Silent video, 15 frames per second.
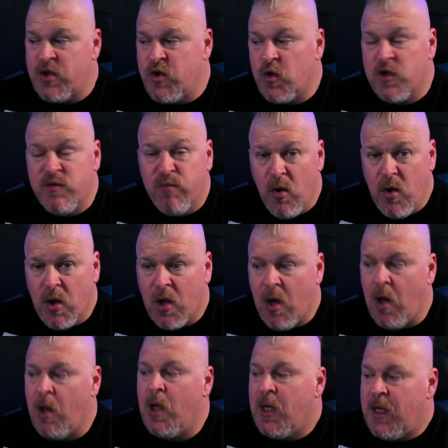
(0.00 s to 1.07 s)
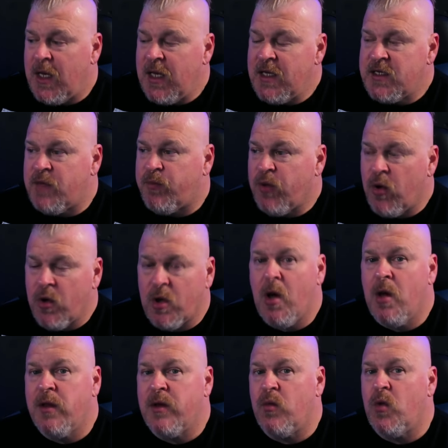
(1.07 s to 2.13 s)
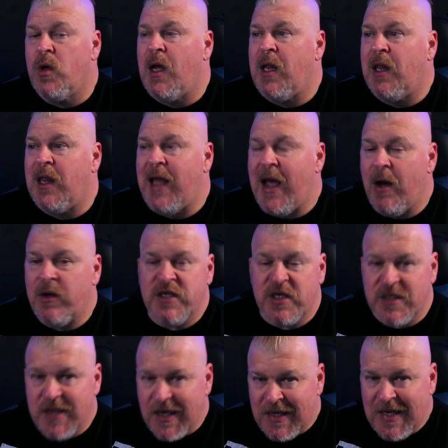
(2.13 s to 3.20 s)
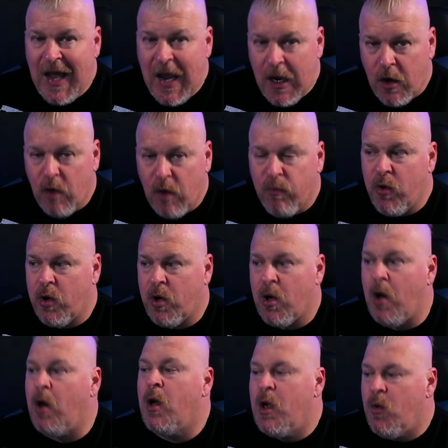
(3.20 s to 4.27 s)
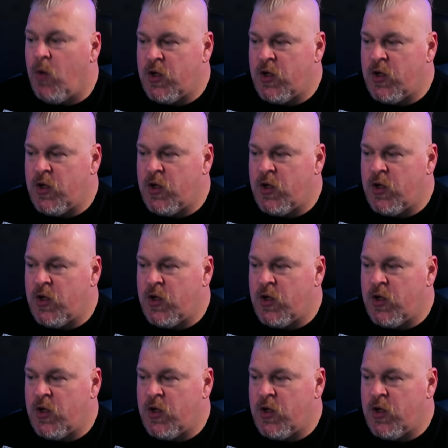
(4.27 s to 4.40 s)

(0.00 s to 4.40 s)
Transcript: Juris Protocol is the protocol that will allow, it's just like the Anchor Protocol,